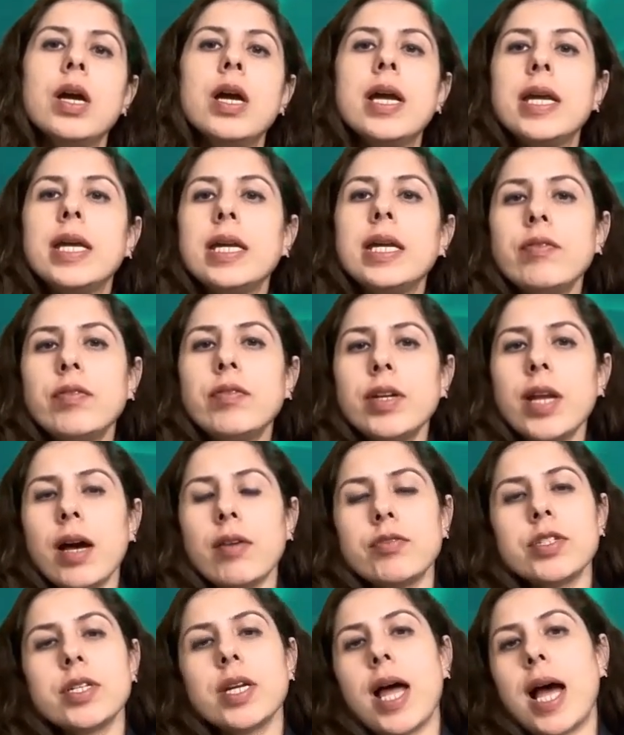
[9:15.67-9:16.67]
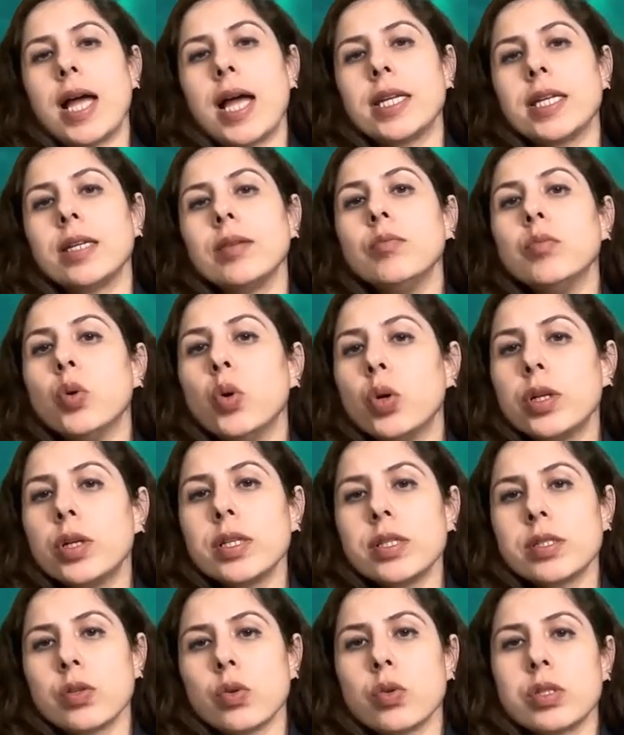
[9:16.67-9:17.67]
Even after adding more
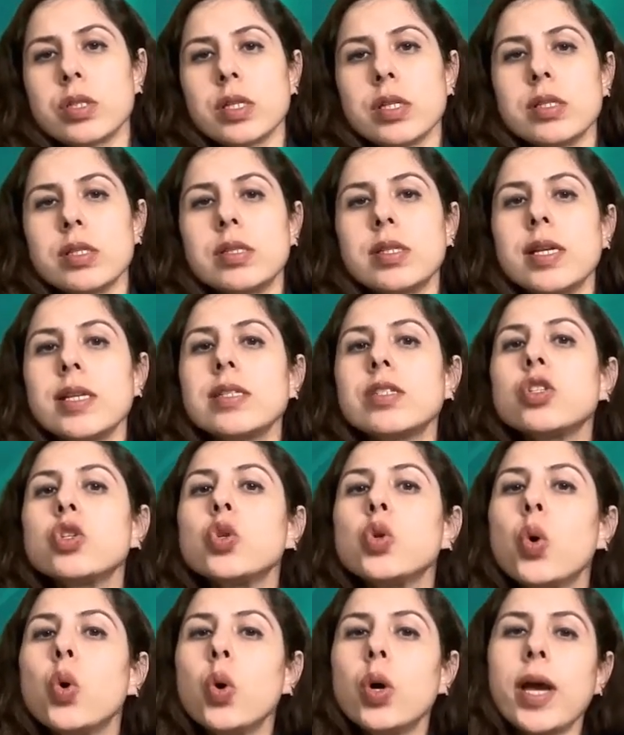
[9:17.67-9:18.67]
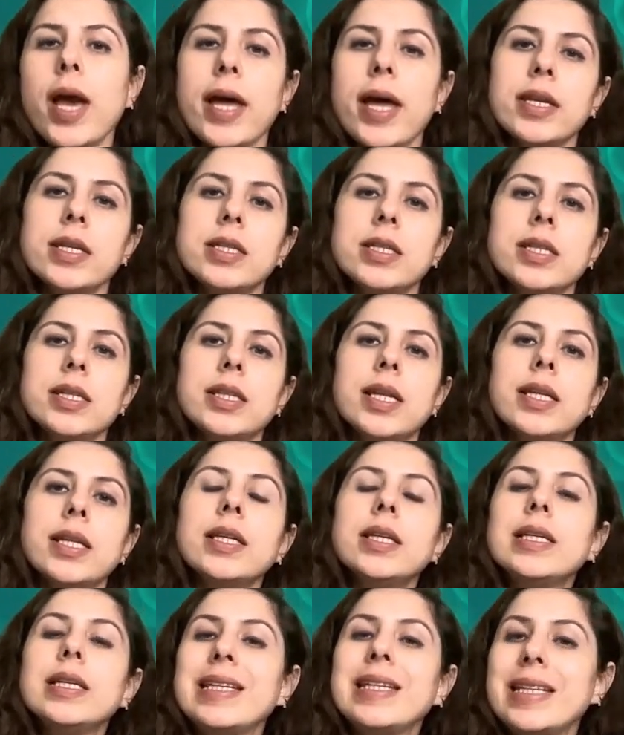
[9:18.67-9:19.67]
resources, there is no guarantee that the
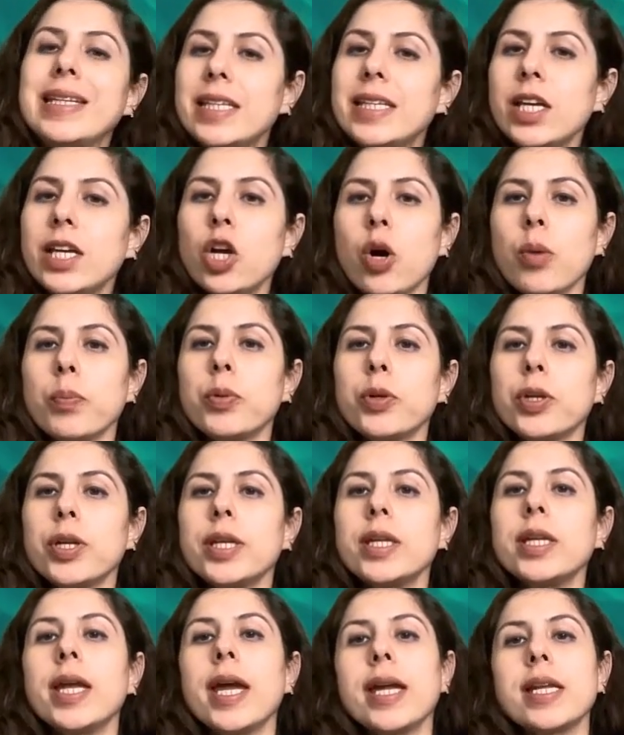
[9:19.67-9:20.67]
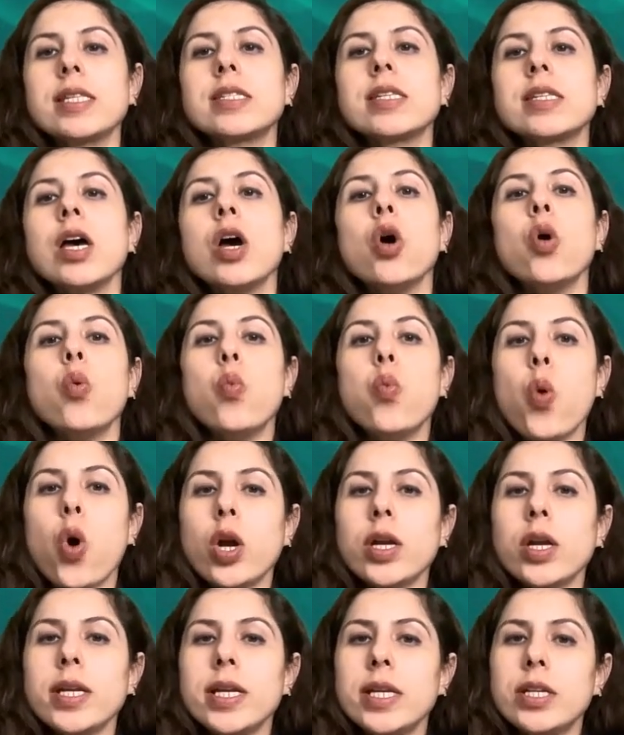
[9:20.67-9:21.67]
needy component gets
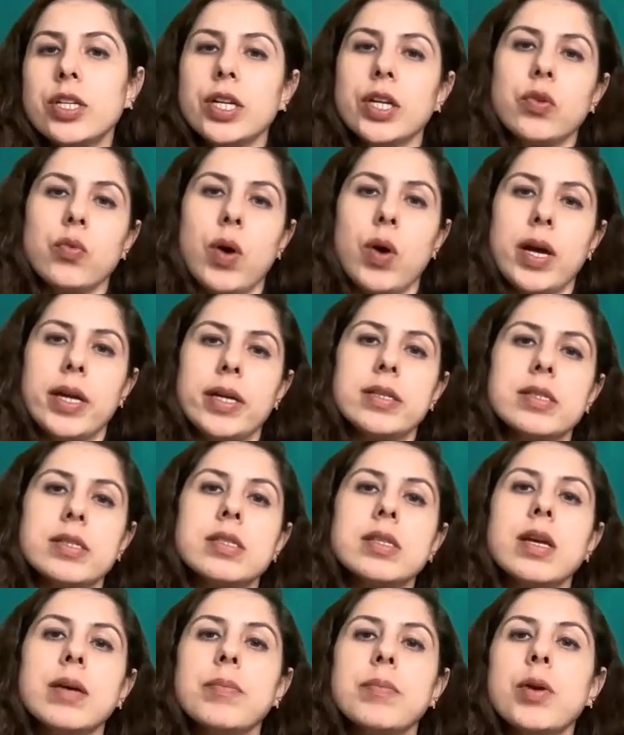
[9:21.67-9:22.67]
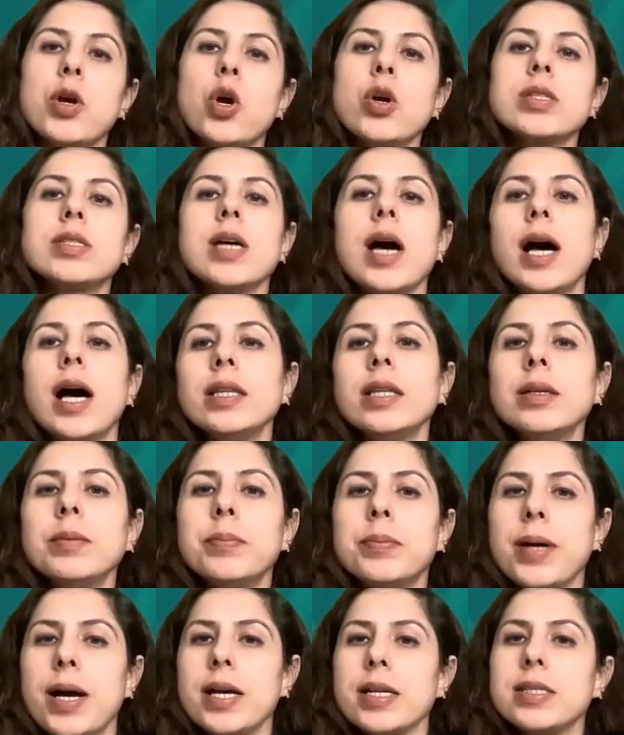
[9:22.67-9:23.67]
what it requires because other
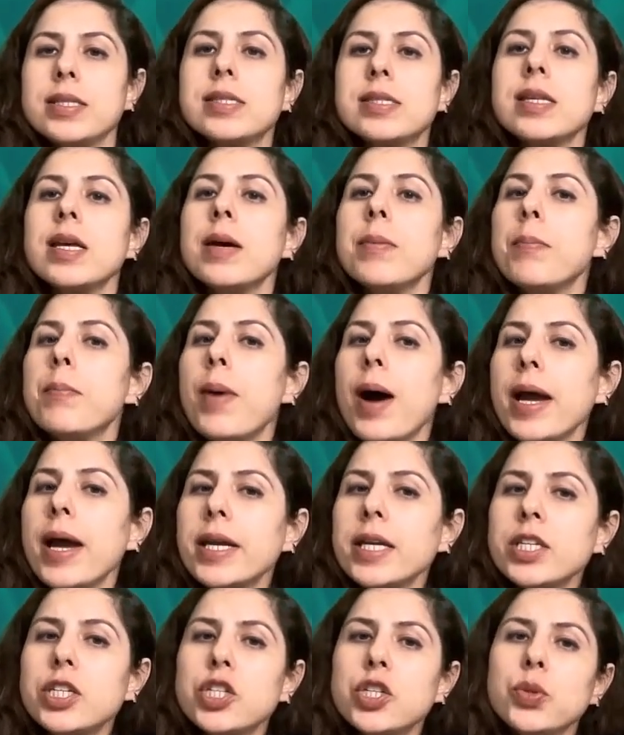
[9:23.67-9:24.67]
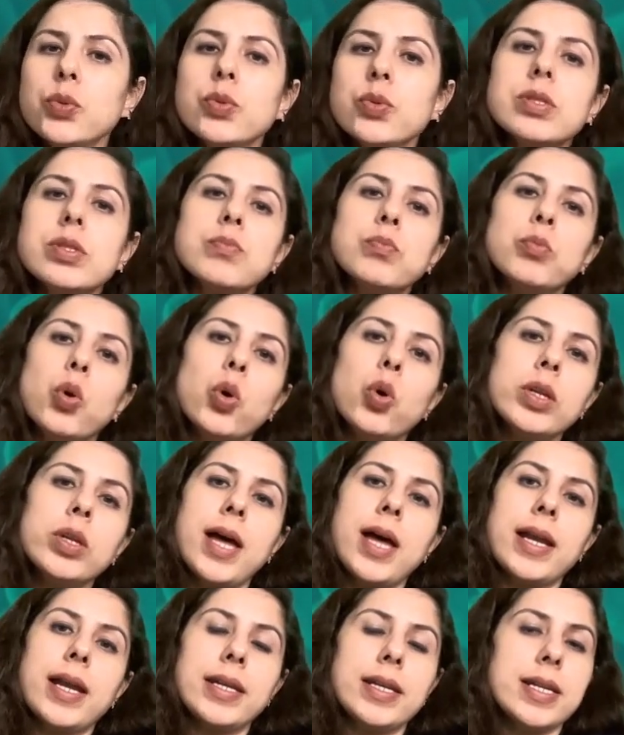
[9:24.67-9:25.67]
parts might use more
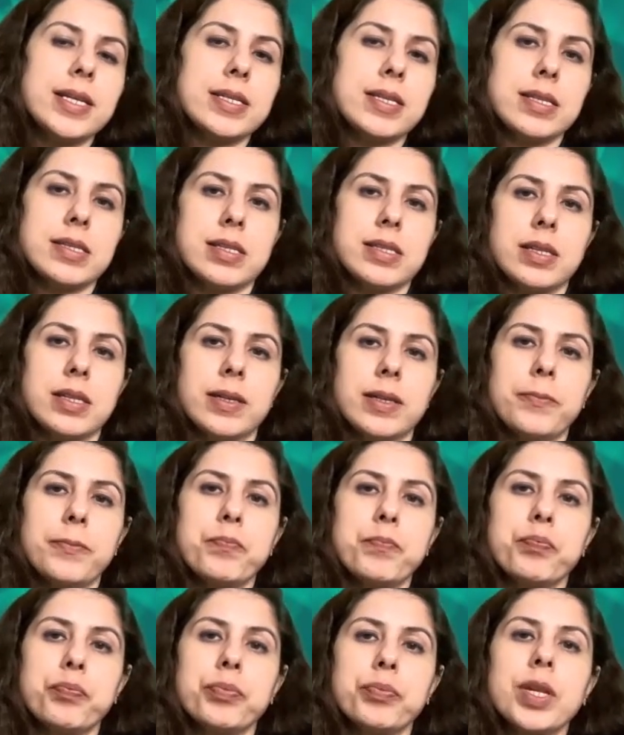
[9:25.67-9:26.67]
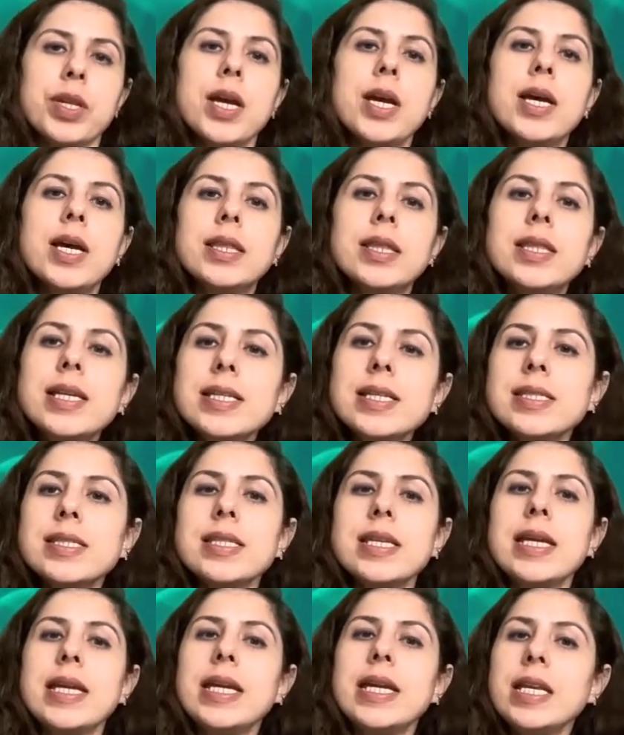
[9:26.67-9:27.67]
than necessary. This
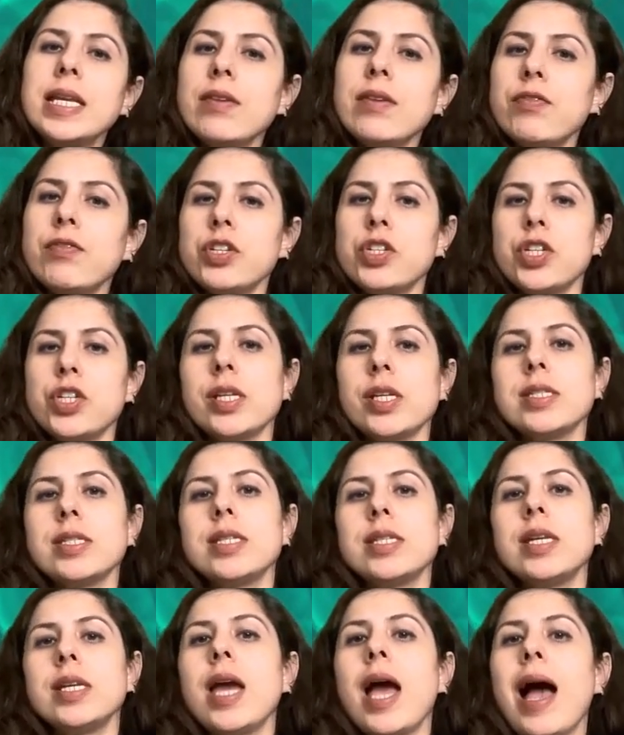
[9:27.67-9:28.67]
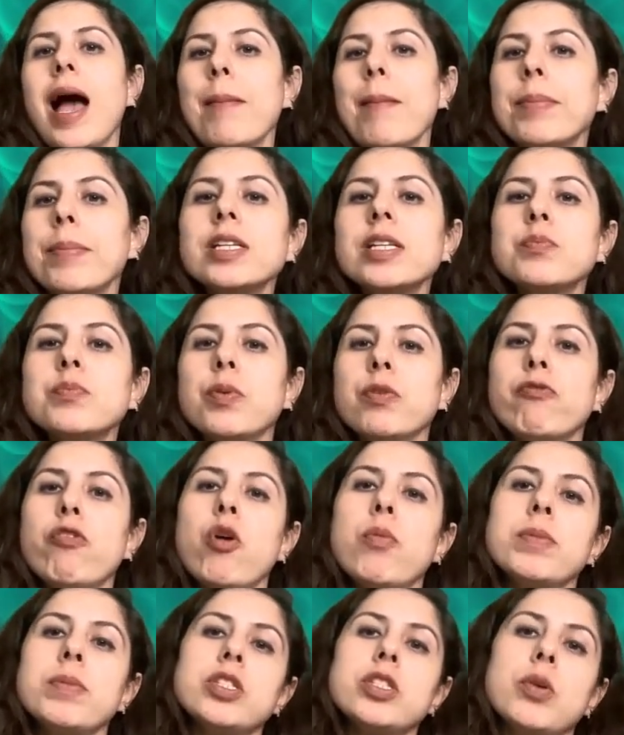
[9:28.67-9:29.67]
inefficiency hampers
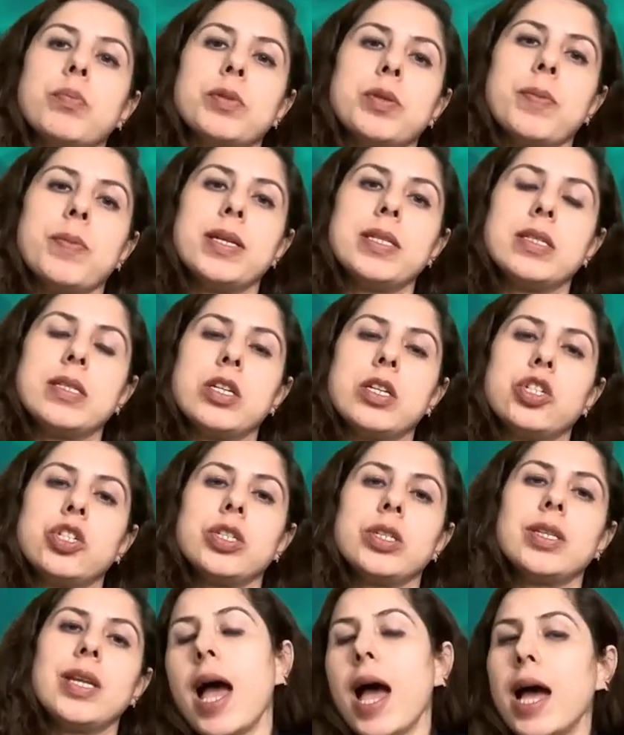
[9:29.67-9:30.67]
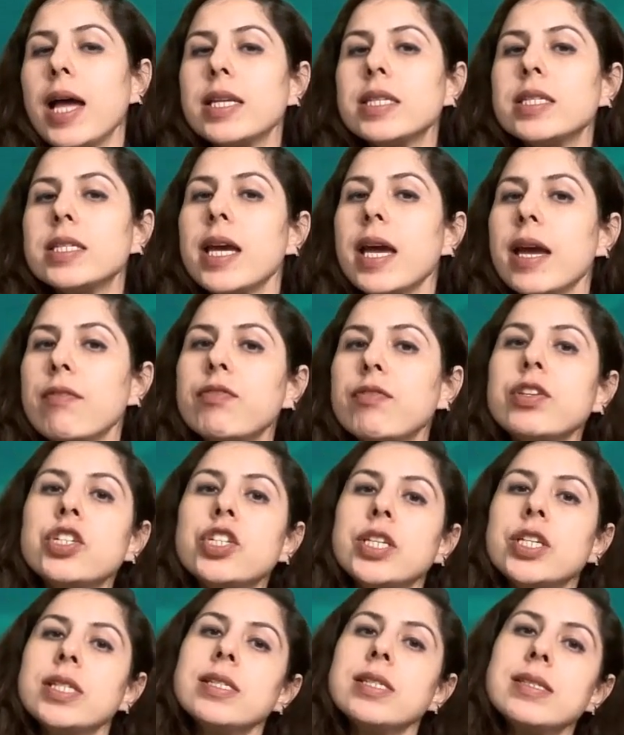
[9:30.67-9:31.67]
performance optimization and
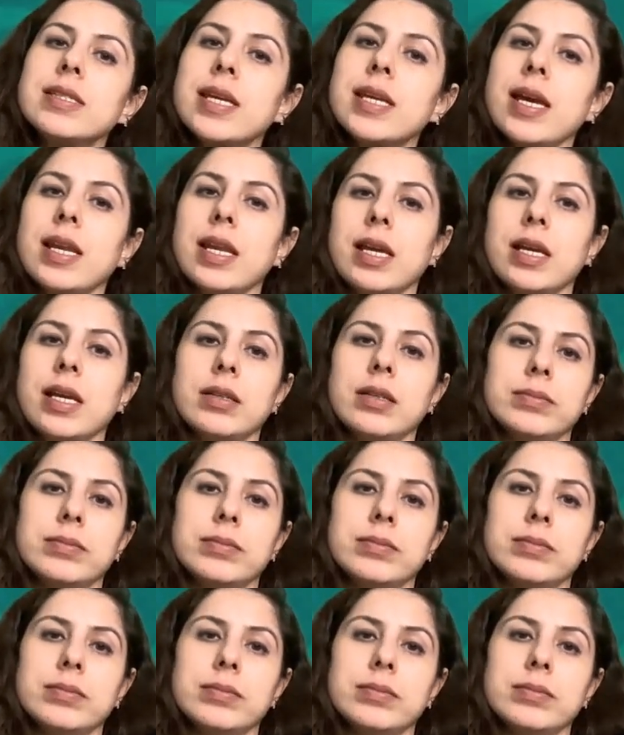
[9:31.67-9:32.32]
efficient scaling.